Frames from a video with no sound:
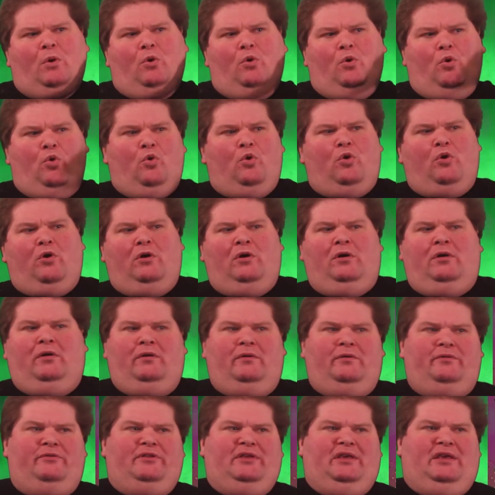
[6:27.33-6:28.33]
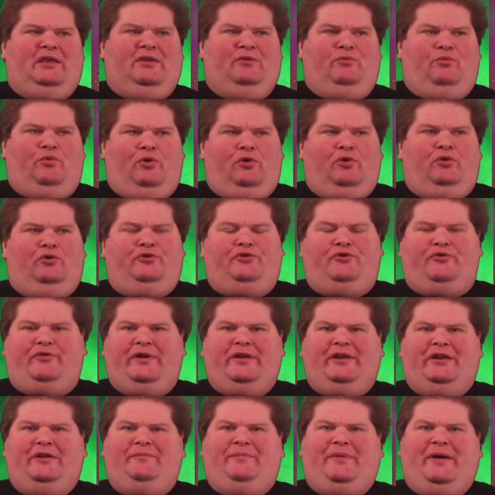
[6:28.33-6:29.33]
or the world
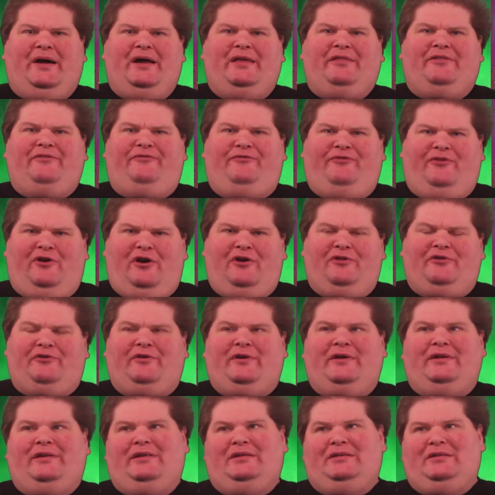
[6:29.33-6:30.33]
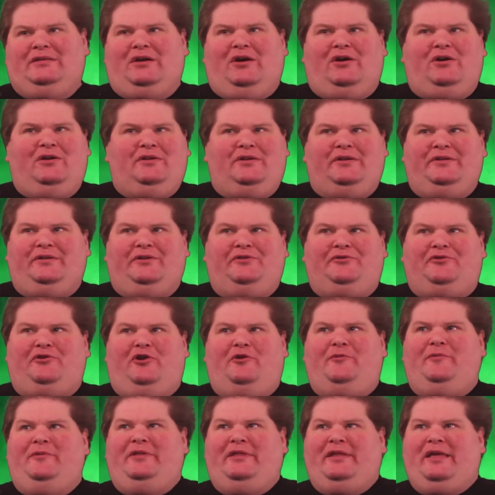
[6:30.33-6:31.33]
created by the father? And it's hard to
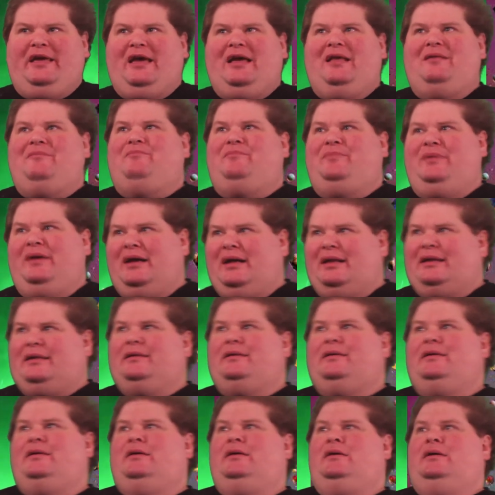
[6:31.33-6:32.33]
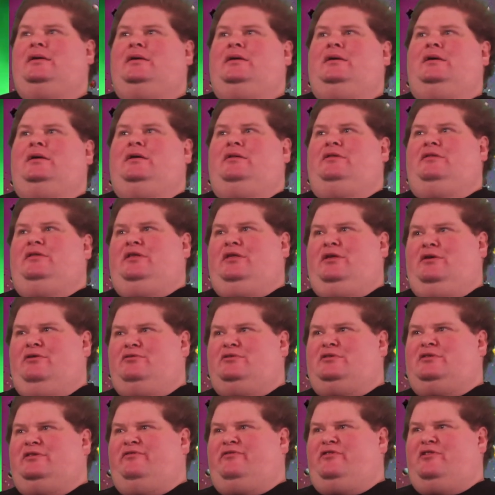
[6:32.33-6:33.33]
determine that, but the
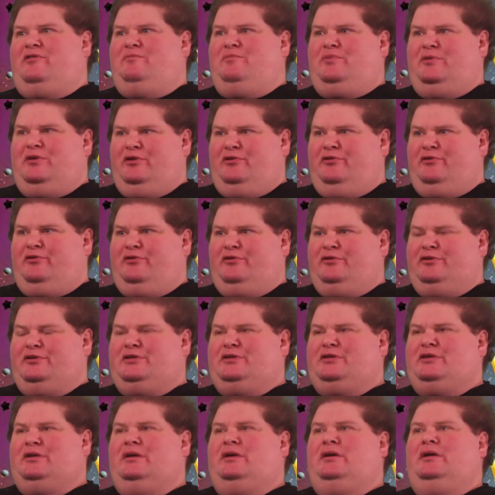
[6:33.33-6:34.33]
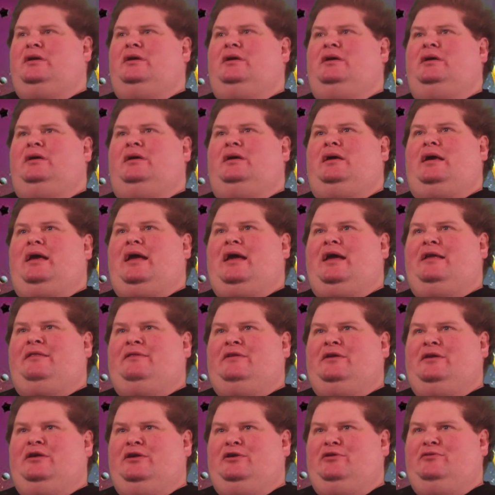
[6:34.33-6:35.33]
use of computers and
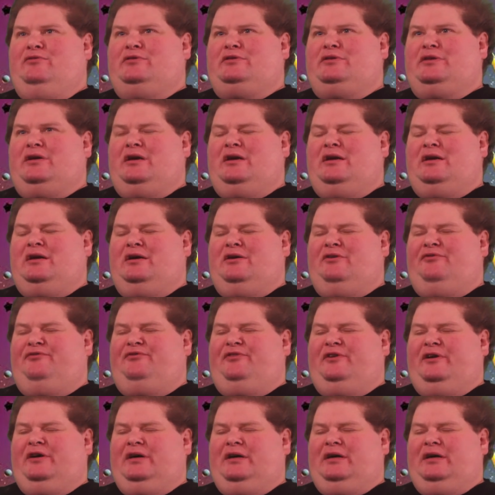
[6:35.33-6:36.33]
the use of,